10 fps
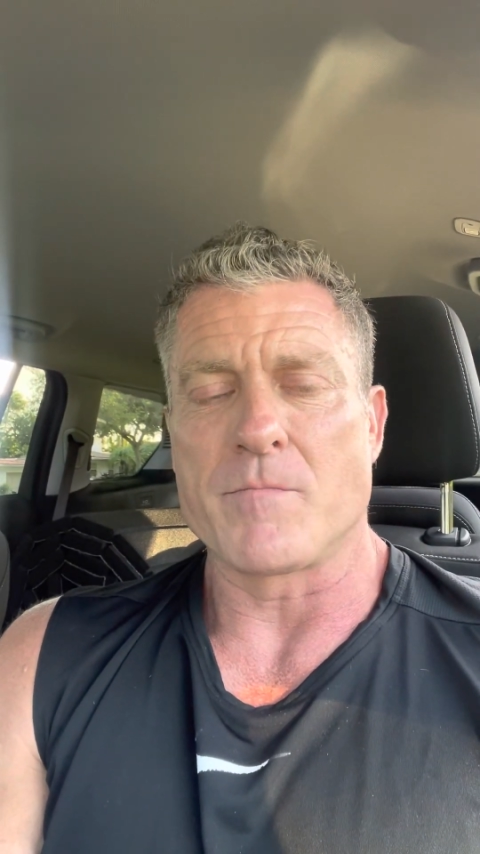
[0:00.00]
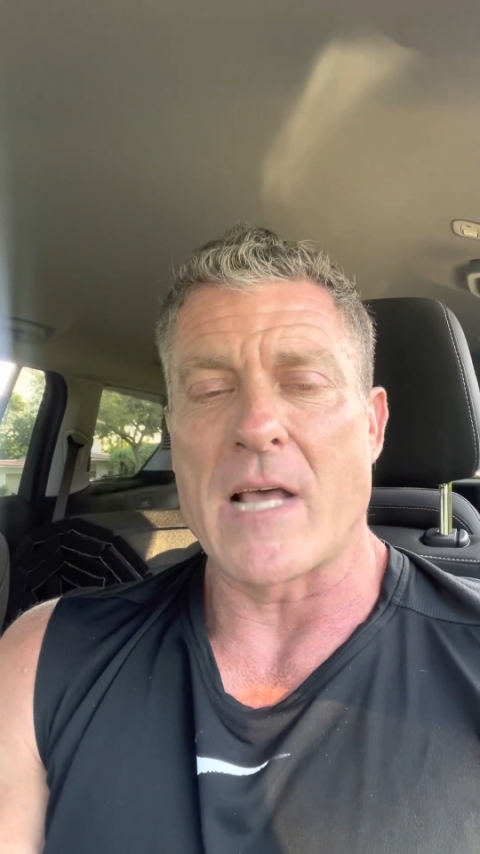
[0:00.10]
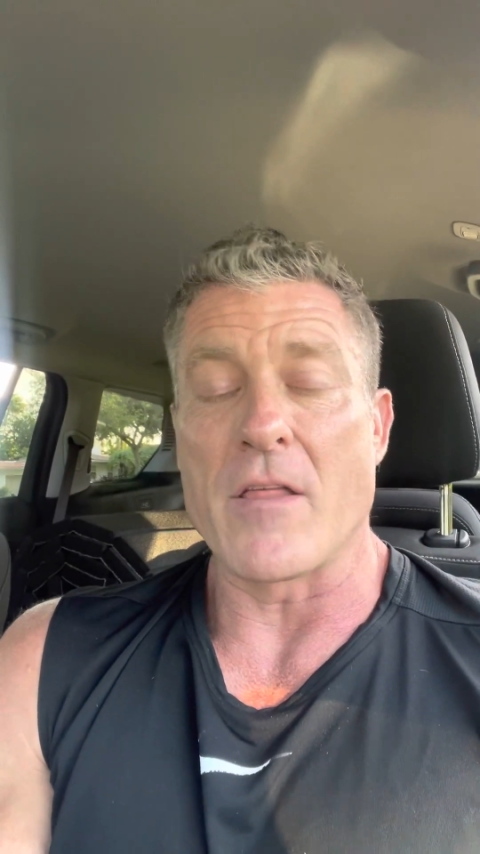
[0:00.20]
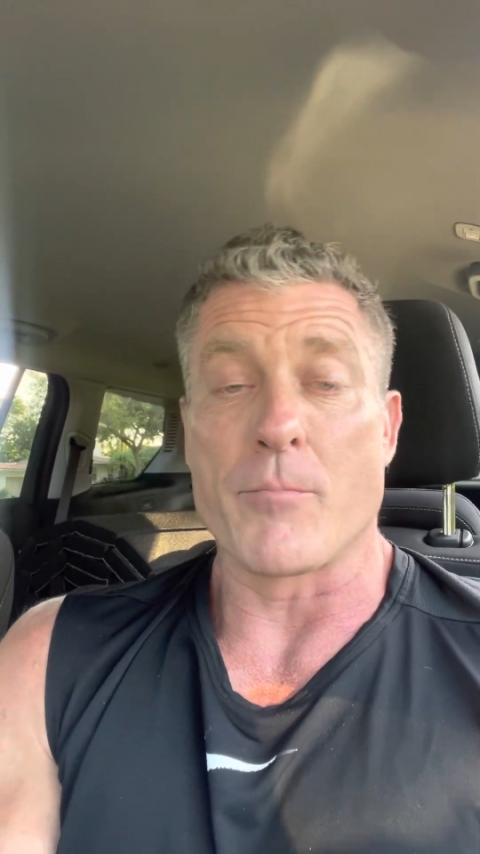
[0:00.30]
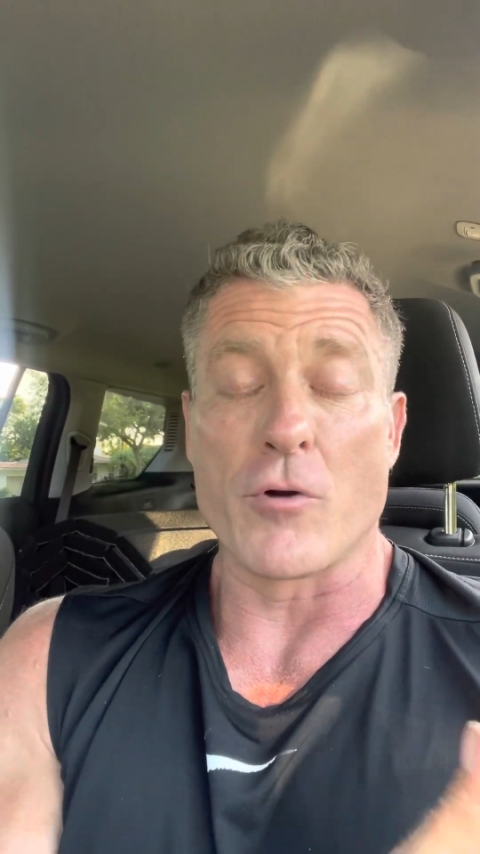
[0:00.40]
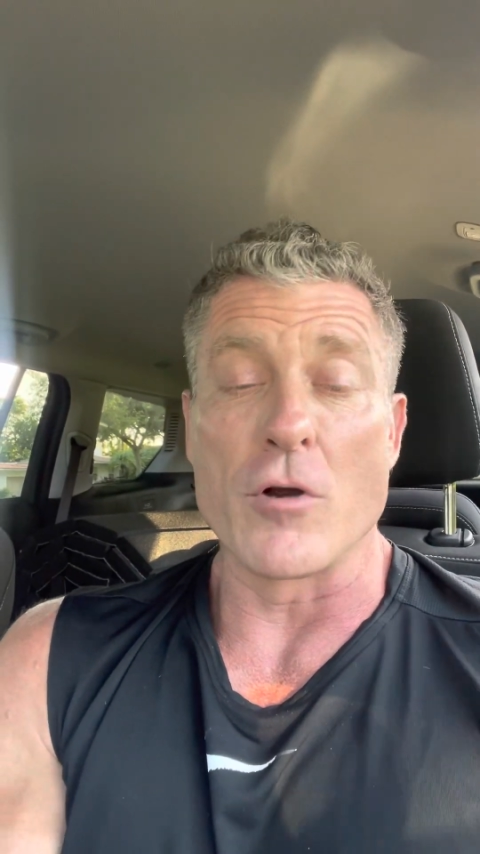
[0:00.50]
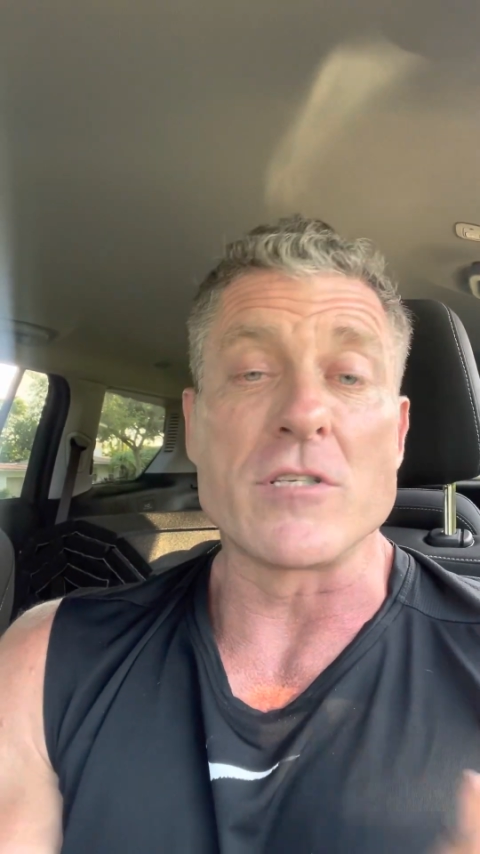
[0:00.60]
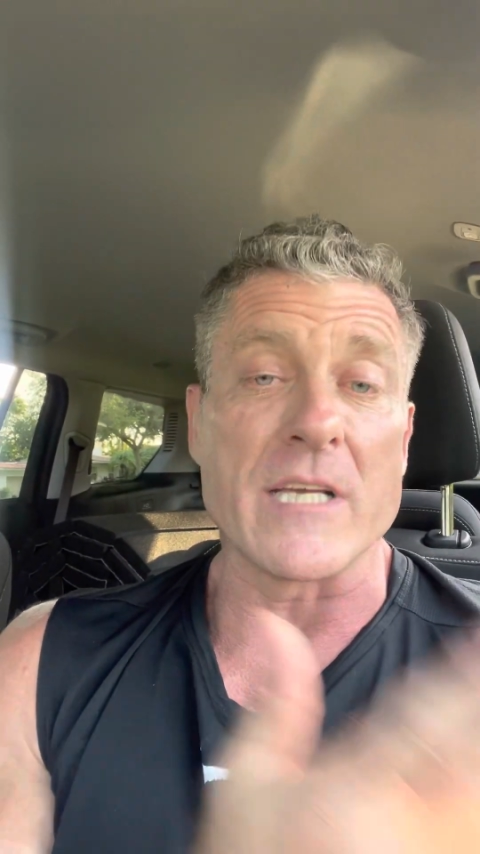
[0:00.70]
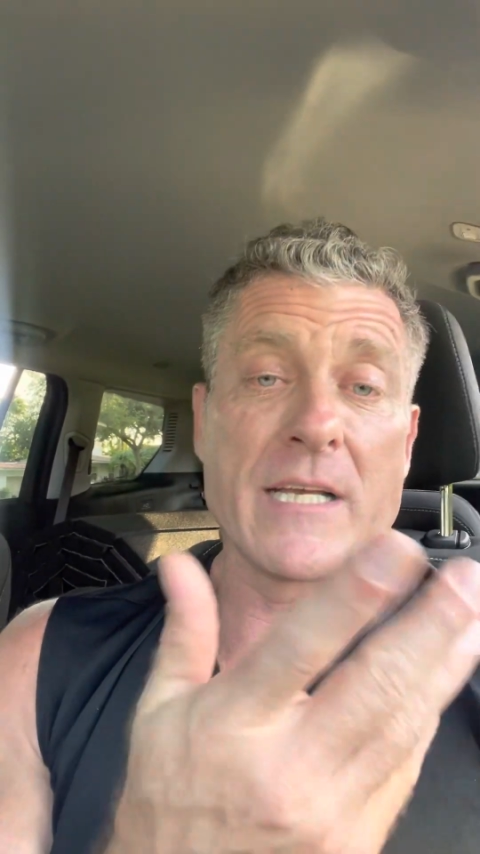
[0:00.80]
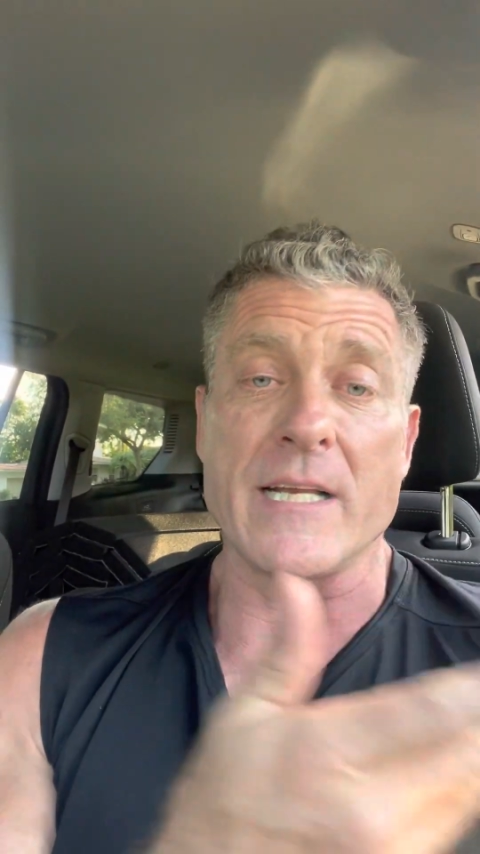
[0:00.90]
Now the
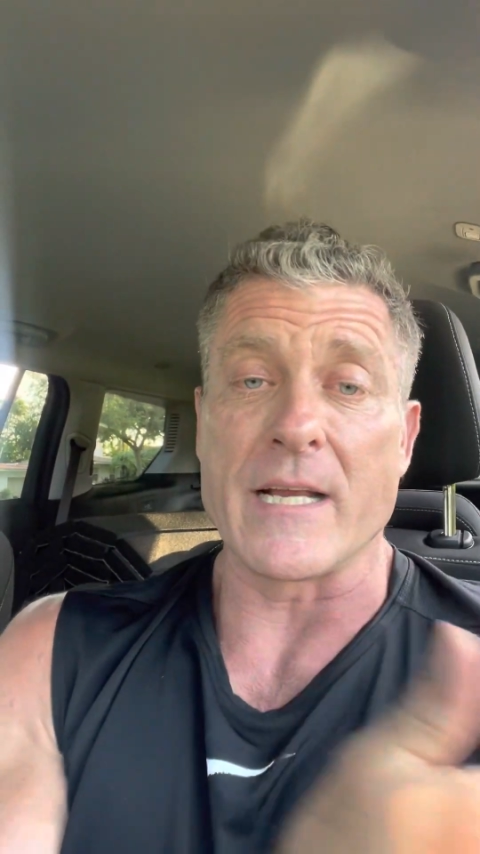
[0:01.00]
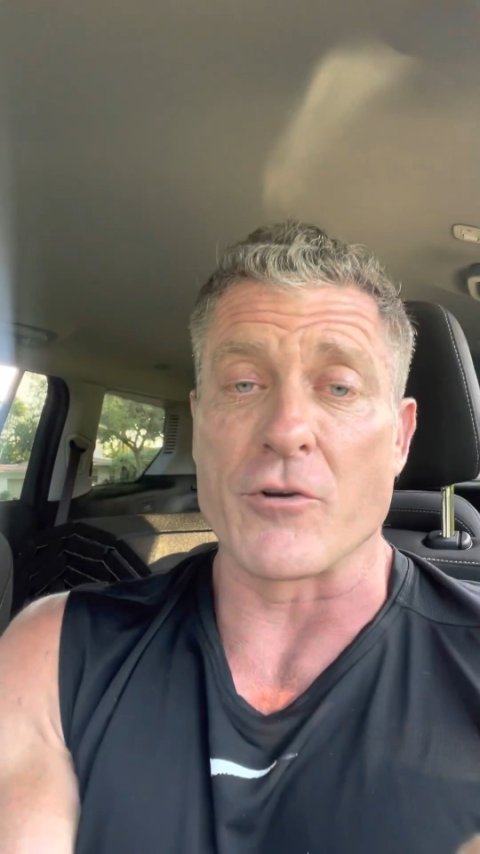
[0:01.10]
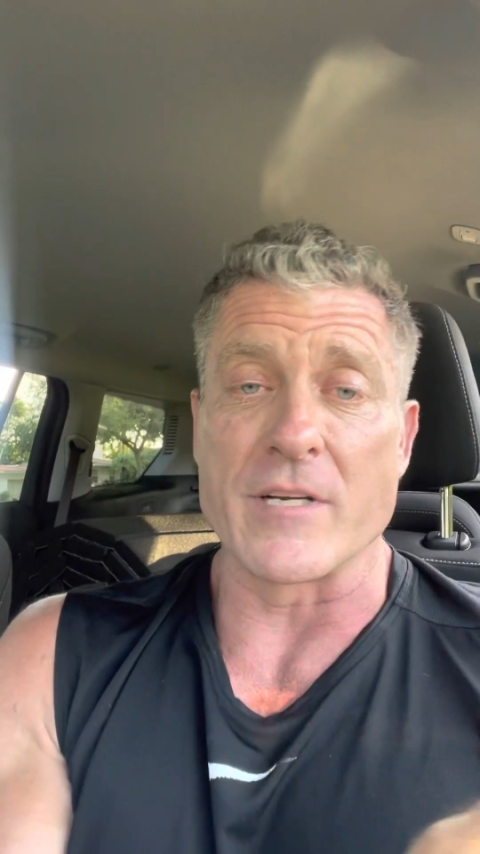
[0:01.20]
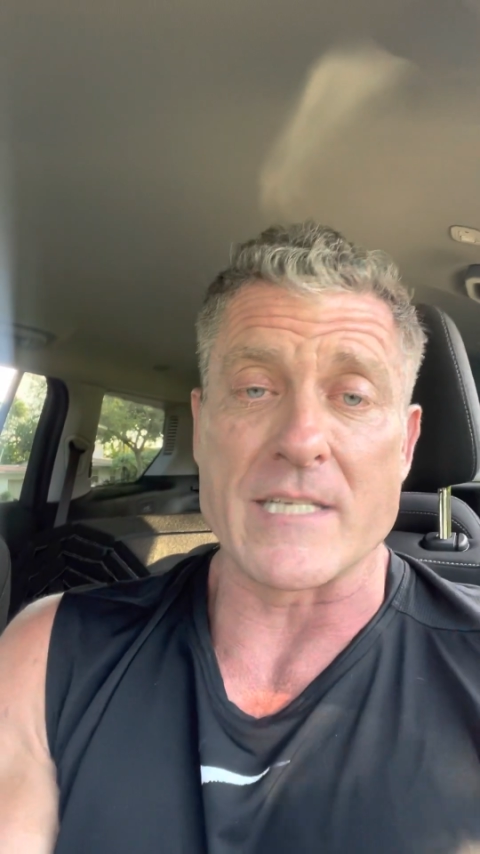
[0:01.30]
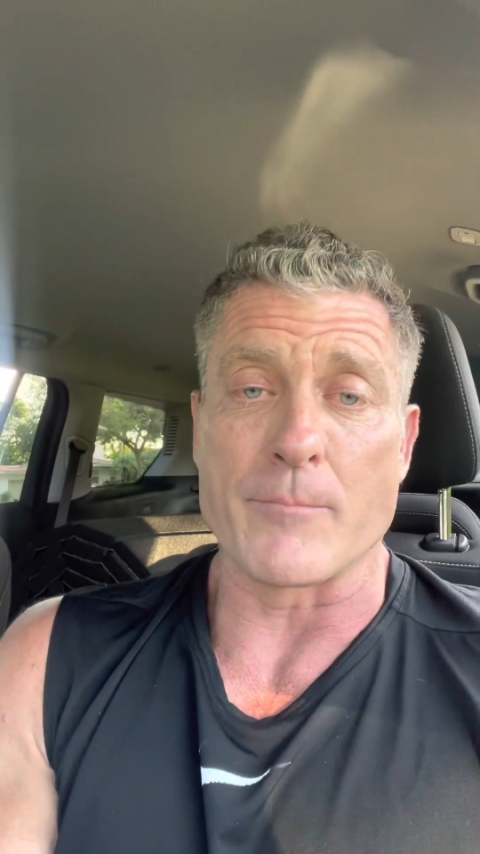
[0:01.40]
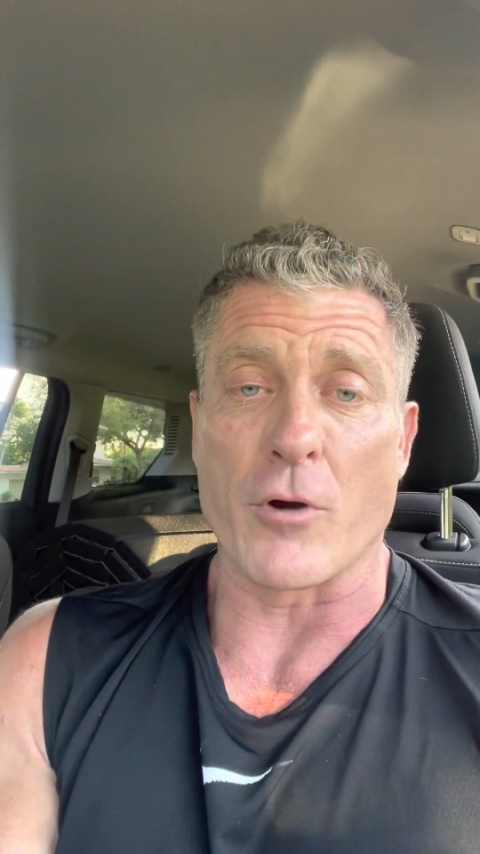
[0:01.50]
increasing